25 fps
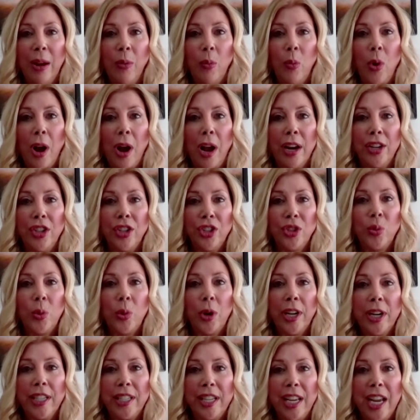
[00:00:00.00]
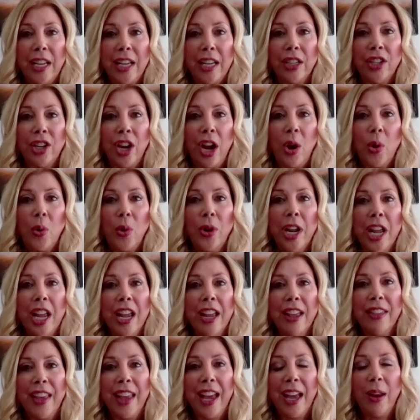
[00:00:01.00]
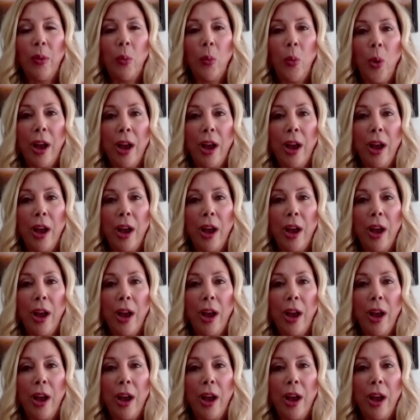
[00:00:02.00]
And I just want to take note that